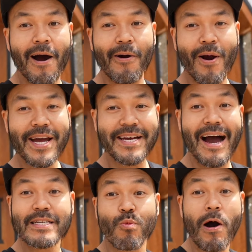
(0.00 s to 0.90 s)
All right,
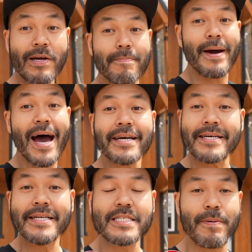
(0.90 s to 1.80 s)
guys, welcome back.
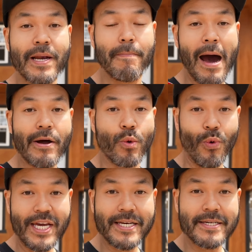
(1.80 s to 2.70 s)
It's been about a
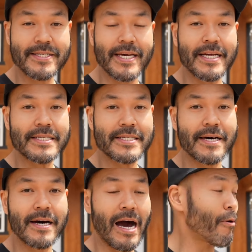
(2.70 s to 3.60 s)
week since uh,
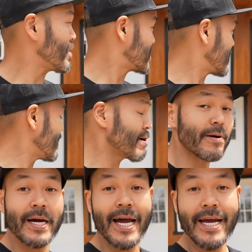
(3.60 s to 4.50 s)
I was here
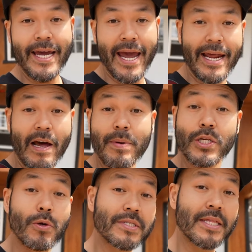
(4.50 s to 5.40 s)
and I've been
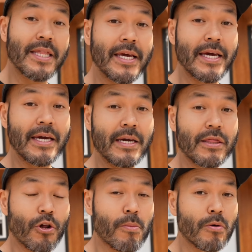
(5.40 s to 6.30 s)
using the
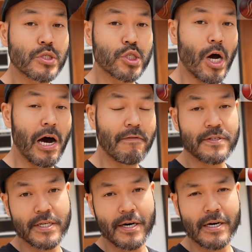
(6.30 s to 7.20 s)

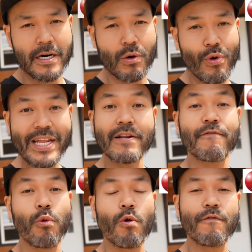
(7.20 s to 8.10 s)
ThermoSoft uh, Radiant
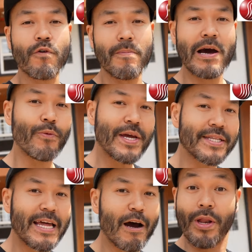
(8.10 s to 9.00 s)
Floor for about a week
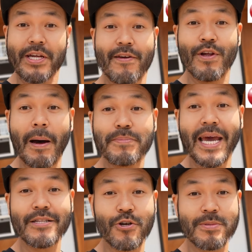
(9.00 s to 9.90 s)
now. I wanted to give you an
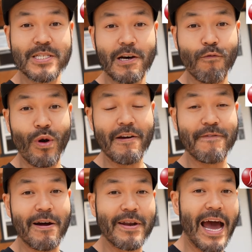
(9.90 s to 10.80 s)
update in terms of what I
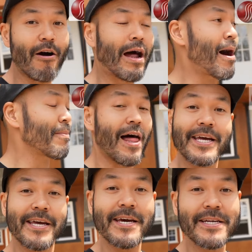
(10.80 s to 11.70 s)
found out, how I'm
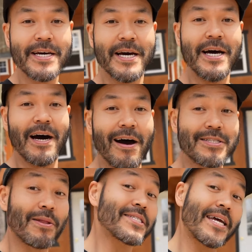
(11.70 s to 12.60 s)
liking it. Uh,
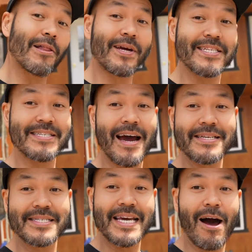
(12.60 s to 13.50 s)
so let's take a look inside
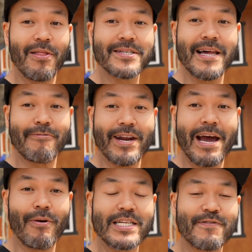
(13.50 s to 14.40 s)
and see how it looks like right
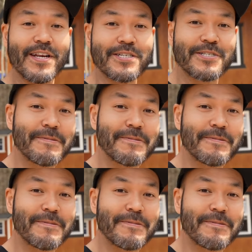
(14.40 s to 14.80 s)
now when it's finished.